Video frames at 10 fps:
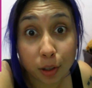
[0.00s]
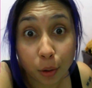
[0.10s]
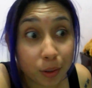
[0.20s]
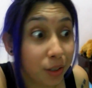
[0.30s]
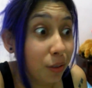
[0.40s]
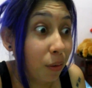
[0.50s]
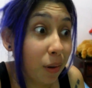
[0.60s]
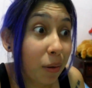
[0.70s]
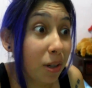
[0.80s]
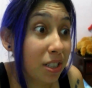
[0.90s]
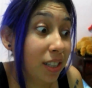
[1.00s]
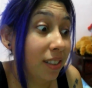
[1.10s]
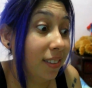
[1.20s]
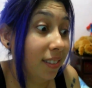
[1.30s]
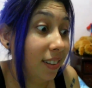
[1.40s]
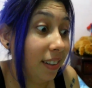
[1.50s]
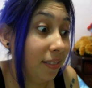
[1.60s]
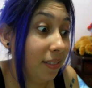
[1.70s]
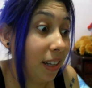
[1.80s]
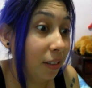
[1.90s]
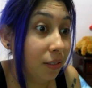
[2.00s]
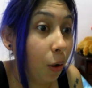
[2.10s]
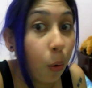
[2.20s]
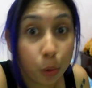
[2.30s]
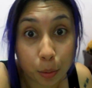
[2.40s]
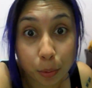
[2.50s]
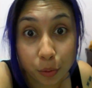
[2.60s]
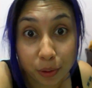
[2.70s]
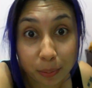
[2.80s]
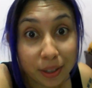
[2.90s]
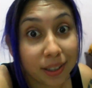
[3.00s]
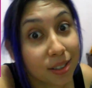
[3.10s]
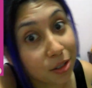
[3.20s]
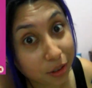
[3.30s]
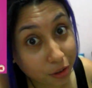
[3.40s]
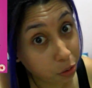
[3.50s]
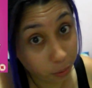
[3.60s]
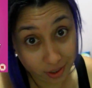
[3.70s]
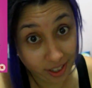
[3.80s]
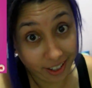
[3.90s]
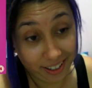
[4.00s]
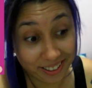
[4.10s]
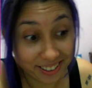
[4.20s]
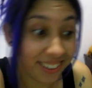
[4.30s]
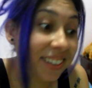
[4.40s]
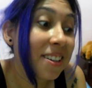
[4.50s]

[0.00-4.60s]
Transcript: alone and you don't want to watch a horror movie because you're too scared.